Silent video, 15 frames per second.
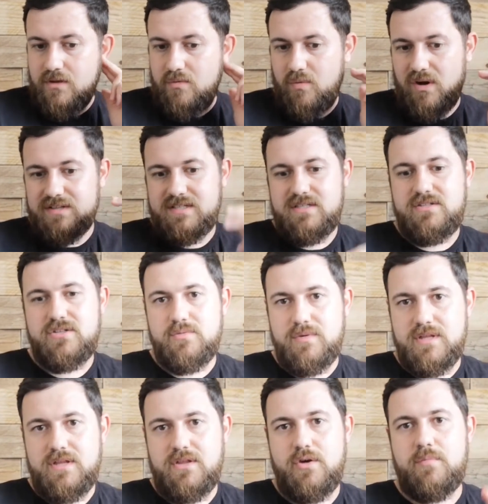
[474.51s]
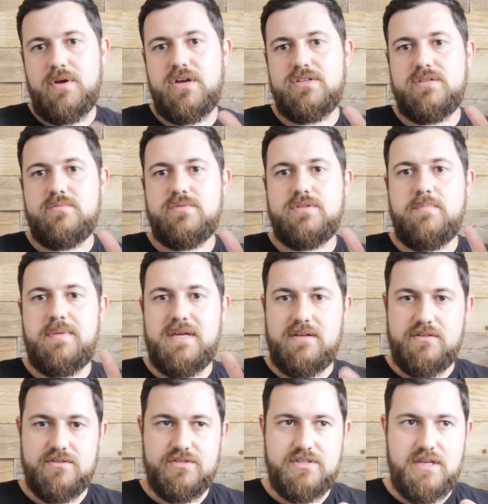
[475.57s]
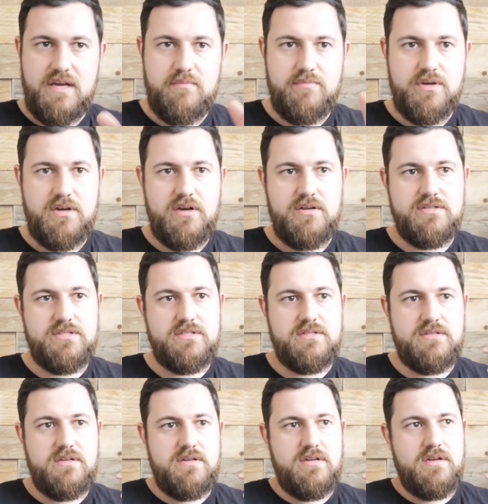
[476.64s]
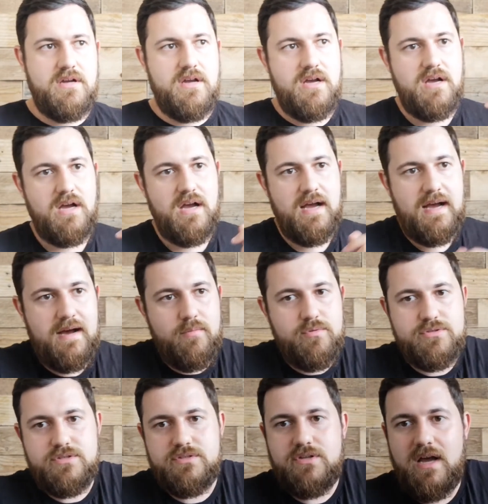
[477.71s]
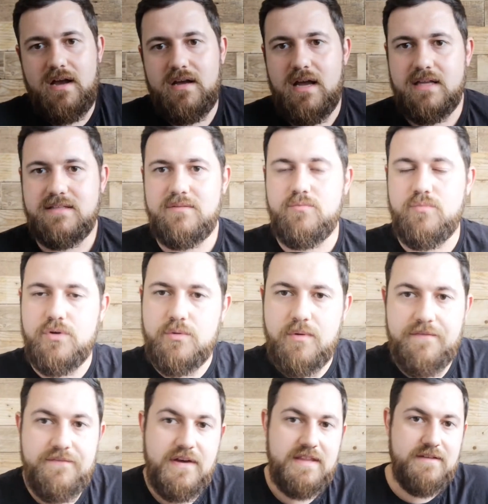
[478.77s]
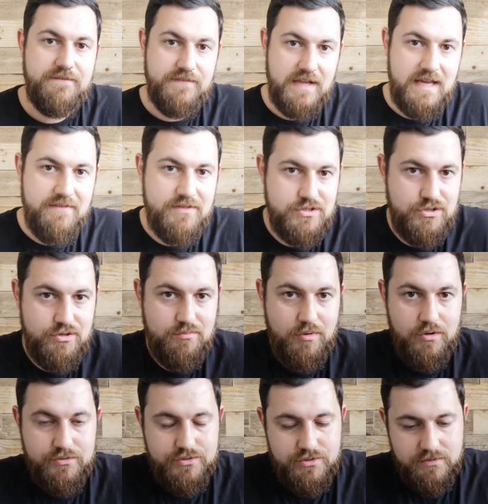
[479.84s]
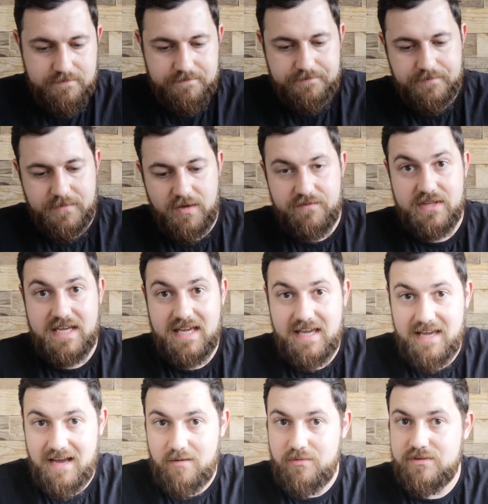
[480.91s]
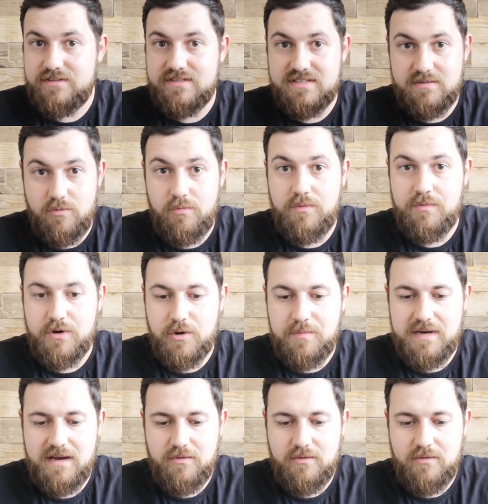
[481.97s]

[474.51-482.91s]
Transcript: What I did do with it though, because it was a pils and because I didn't want to affect the flavour too much of the kit, I wanted to see what we were coming